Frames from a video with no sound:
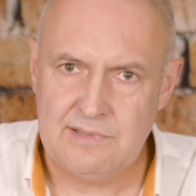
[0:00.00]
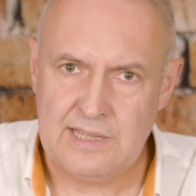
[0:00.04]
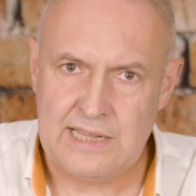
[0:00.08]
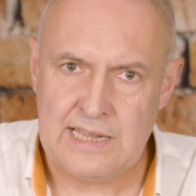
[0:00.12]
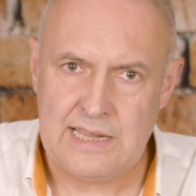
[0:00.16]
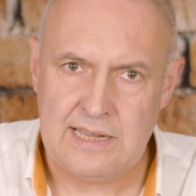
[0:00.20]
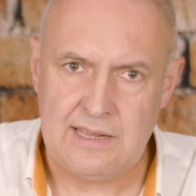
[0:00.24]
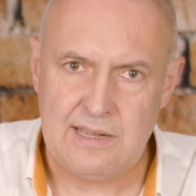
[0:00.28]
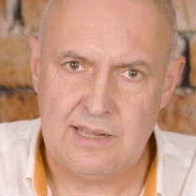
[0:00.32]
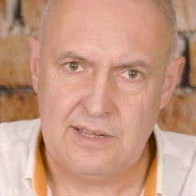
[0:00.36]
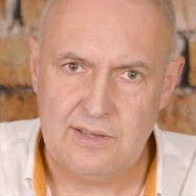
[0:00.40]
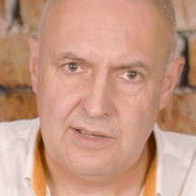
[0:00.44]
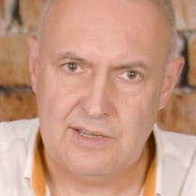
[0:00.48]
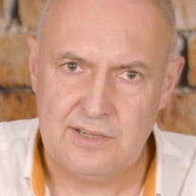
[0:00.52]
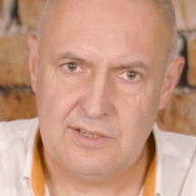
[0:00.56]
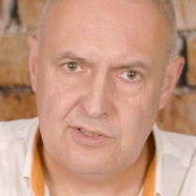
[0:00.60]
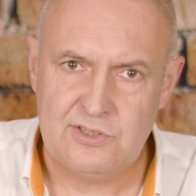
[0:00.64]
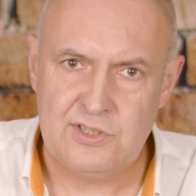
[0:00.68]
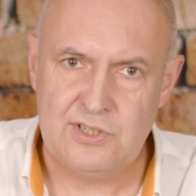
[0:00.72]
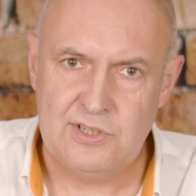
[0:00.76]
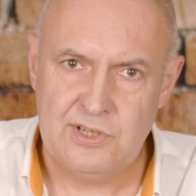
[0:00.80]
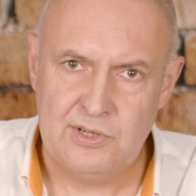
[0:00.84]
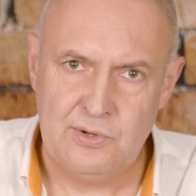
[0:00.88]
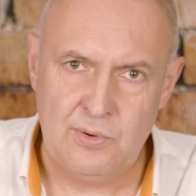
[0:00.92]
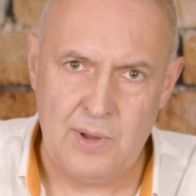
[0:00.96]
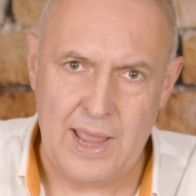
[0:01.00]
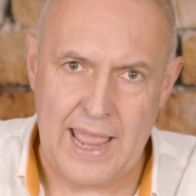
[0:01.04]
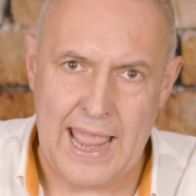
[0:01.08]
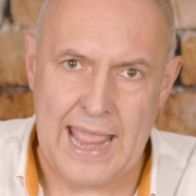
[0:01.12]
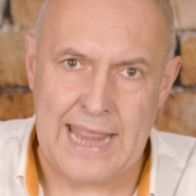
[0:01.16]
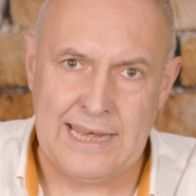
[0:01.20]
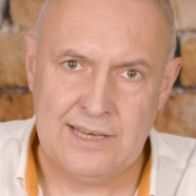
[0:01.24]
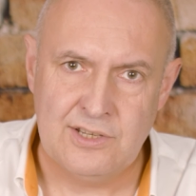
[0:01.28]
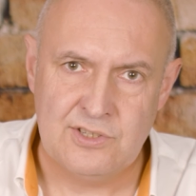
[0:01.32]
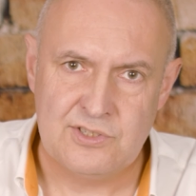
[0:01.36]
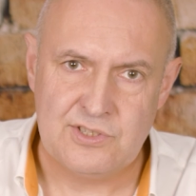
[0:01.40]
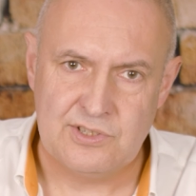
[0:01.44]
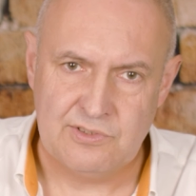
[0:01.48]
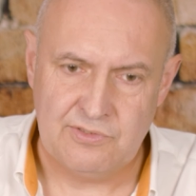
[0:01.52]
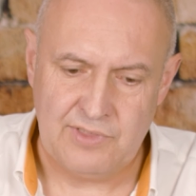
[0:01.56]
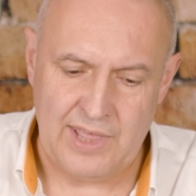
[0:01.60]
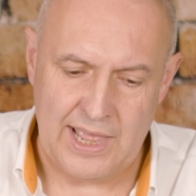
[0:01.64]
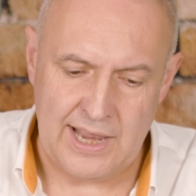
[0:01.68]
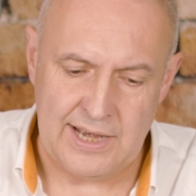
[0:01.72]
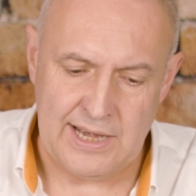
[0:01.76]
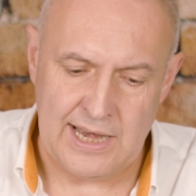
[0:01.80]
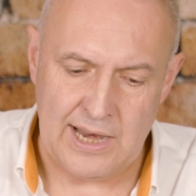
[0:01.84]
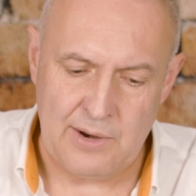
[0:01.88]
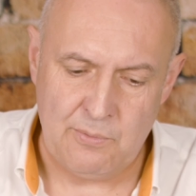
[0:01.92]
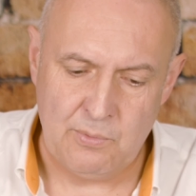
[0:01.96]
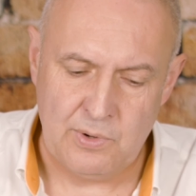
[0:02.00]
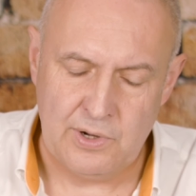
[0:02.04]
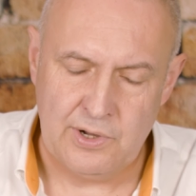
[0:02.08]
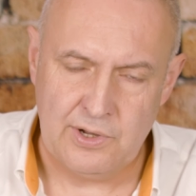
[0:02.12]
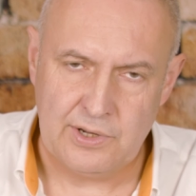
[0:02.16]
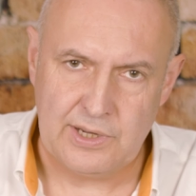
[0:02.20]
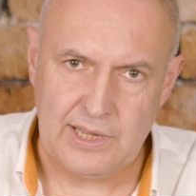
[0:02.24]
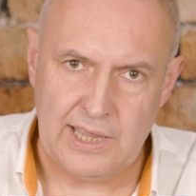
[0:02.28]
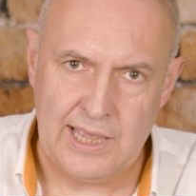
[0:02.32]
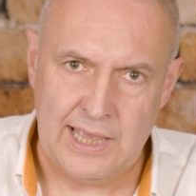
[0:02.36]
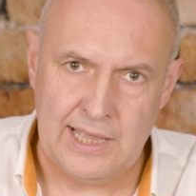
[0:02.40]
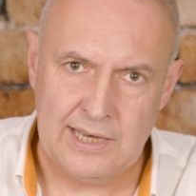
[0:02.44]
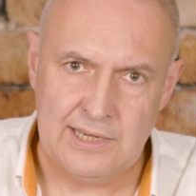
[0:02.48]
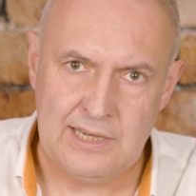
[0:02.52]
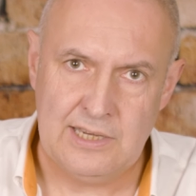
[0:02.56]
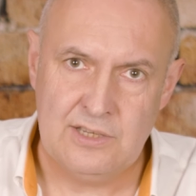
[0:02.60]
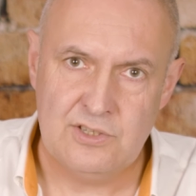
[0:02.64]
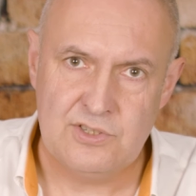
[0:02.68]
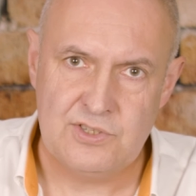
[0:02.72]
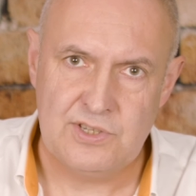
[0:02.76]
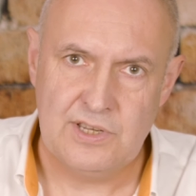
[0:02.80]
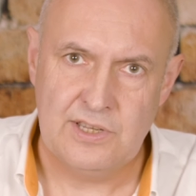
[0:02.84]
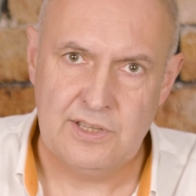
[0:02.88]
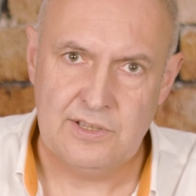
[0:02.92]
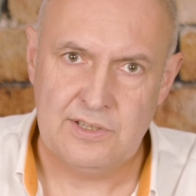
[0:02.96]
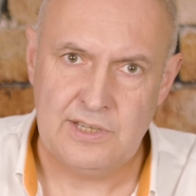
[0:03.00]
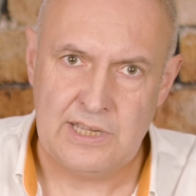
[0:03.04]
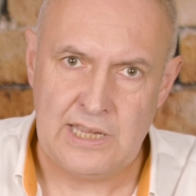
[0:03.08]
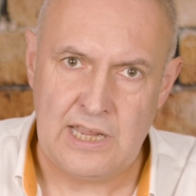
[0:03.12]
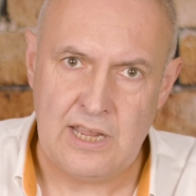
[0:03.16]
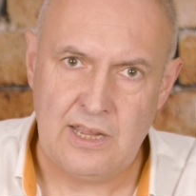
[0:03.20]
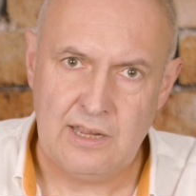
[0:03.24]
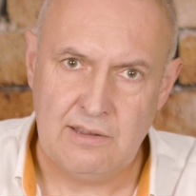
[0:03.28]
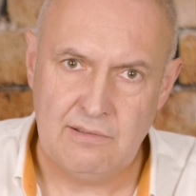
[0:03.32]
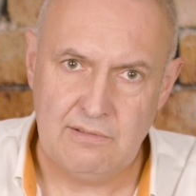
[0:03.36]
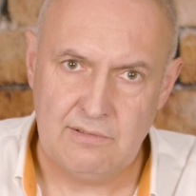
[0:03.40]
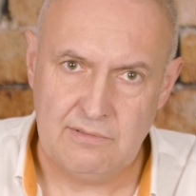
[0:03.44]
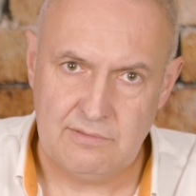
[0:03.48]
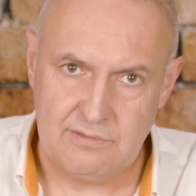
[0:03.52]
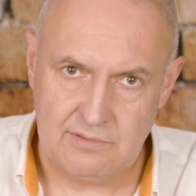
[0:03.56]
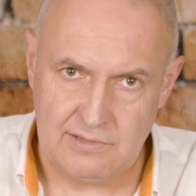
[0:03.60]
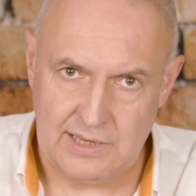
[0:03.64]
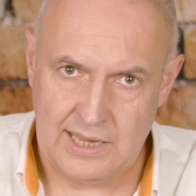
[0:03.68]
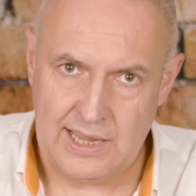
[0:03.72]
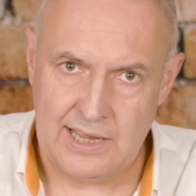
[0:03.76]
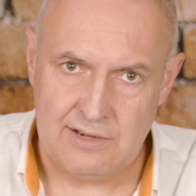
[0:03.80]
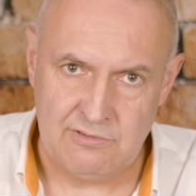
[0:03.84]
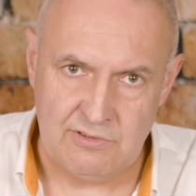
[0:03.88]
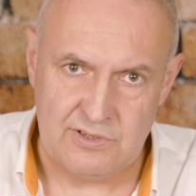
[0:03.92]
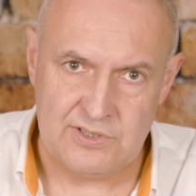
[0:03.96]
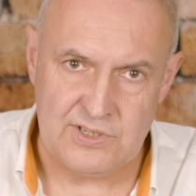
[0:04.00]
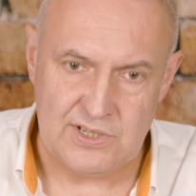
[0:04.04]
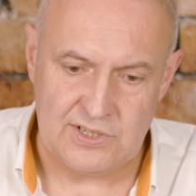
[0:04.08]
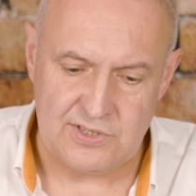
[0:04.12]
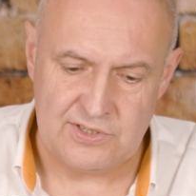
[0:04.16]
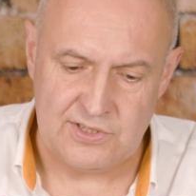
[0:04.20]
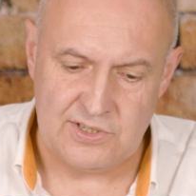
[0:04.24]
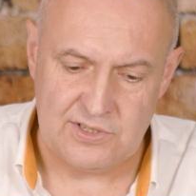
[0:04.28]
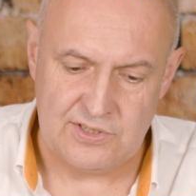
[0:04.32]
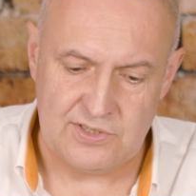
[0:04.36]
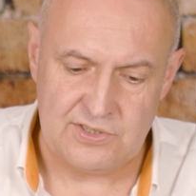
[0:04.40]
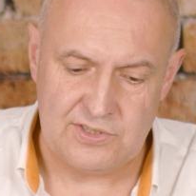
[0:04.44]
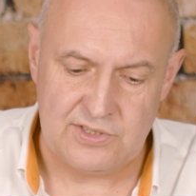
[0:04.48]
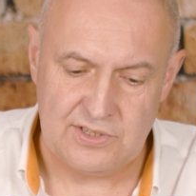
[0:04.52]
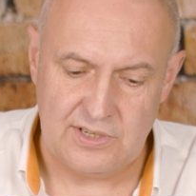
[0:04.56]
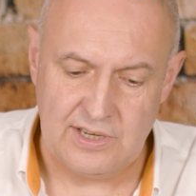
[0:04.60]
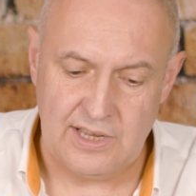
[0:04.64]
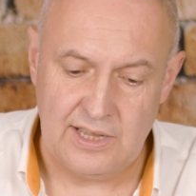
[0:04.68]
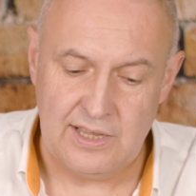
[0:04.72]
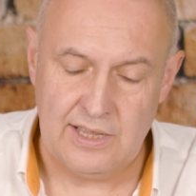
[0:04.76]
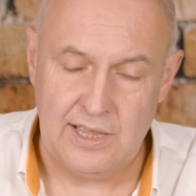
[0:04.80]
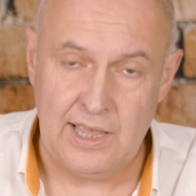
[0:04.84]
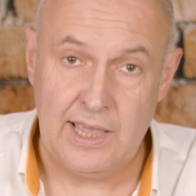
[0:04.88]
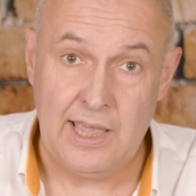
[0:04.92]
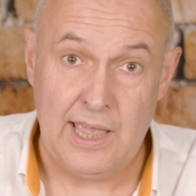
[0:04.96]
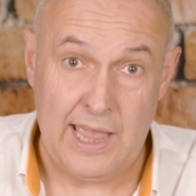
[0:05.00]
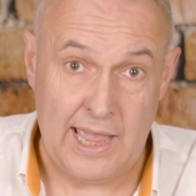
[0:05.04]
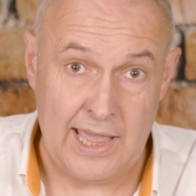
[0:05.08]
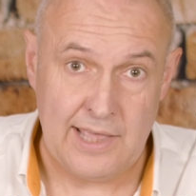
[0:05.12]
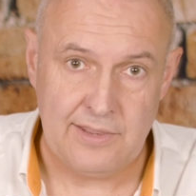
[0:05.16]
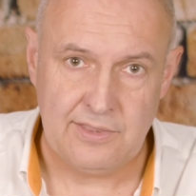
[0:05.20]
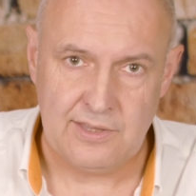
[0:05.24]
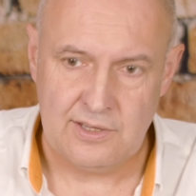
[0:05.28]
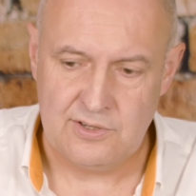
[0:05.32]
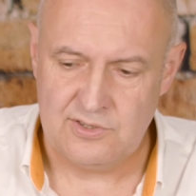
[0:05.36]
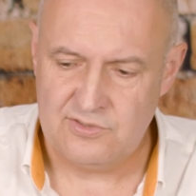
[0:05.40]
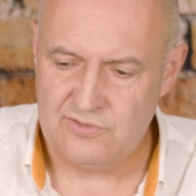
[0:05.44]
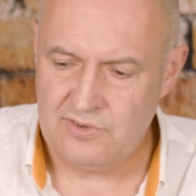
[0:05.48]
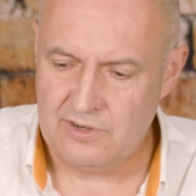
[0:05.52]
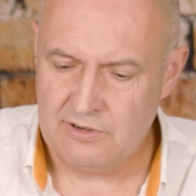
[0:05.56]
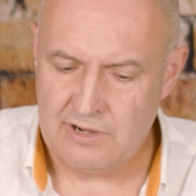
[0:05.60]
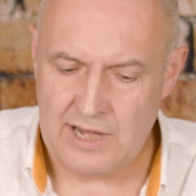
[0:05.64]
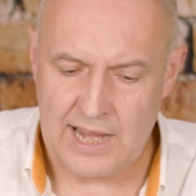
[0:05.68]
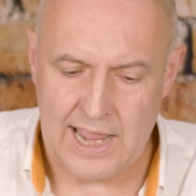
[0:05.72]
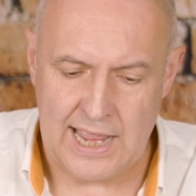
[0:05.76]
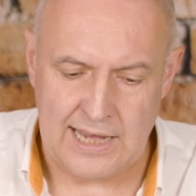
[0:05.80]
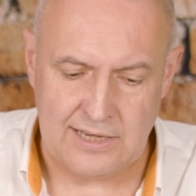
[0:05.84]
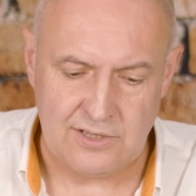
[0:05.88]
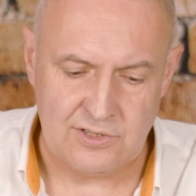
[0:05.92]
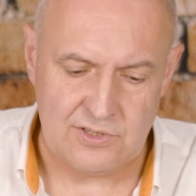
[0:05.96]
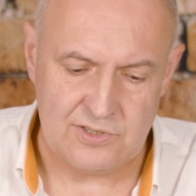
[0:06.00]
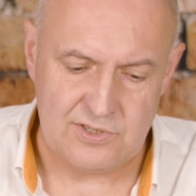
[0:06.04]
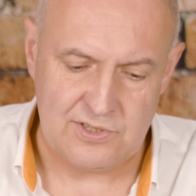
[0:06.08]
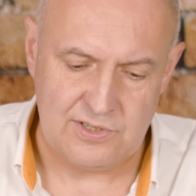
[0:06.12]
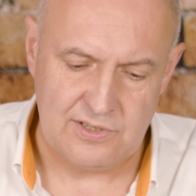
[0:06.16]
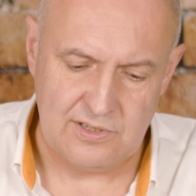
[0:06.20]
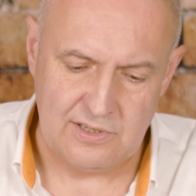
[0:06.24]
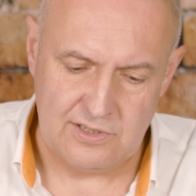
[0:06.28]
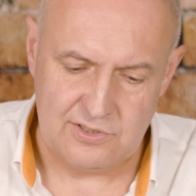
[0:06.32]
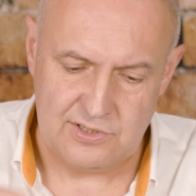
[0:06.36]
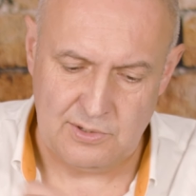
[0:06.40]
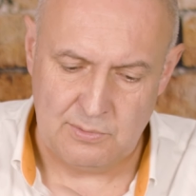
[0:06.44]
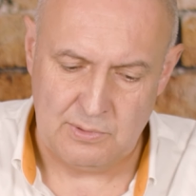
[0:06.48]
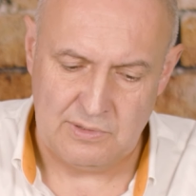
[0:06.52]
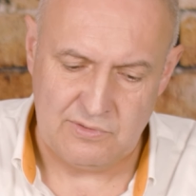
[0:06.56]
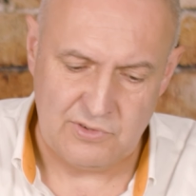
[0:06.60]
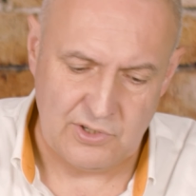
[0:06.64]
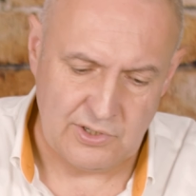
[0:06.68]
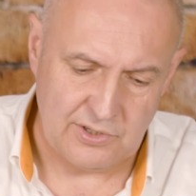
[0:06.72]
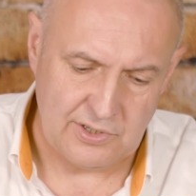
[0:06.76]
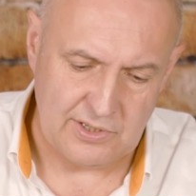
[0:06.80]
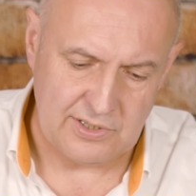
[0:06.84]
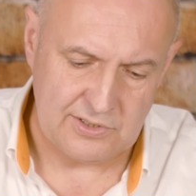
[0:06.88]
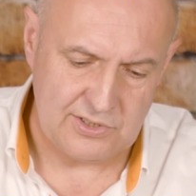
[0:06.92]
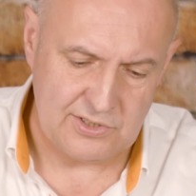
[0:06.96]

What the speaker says: the 2 ends of that network and insert the CAN resistors at those very ends. So we've got a